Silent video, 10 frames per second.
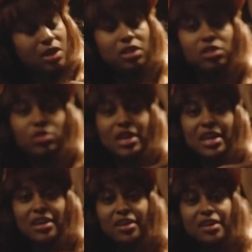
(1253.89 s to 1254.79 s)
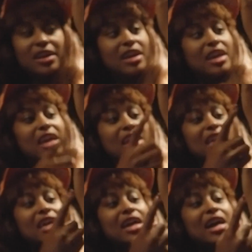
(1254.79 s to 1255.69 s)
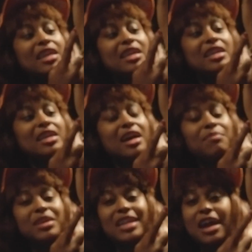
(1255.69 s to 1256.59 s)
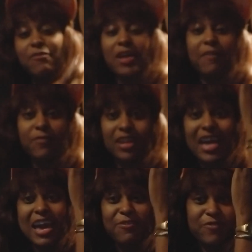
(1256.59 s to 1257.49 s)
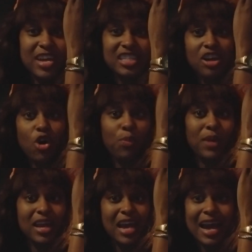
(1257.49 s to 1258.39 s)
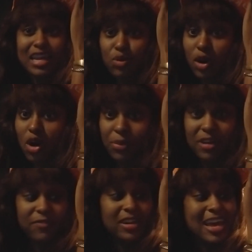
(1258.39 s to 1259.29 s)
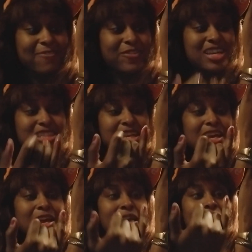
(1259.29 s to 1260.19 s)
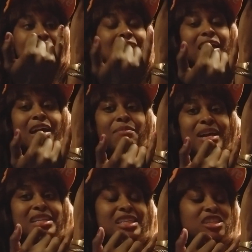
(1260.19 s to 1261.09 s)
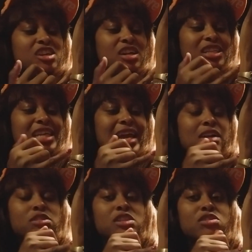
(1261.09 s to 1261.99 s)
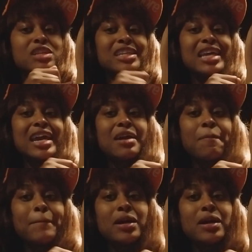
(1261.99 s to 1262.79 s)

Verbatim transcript: to here. And he cut it, I mean like a filet fish open, like how you will open a filet fish. He cut my junk down to the damn